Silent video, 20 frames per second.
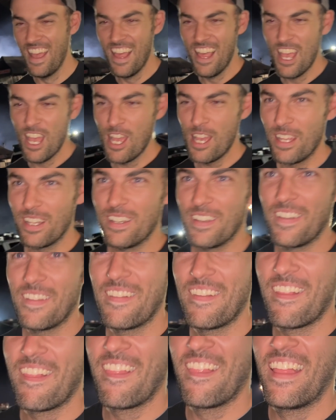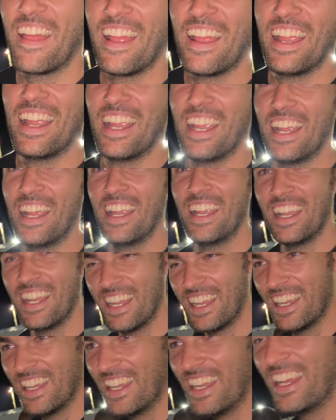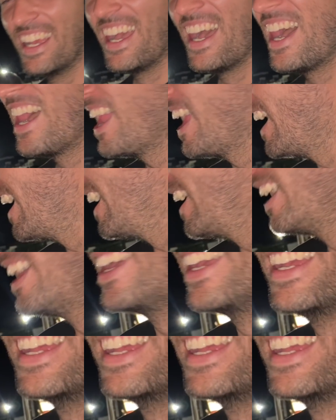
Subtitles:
I called a 53. We went to 53, but it would have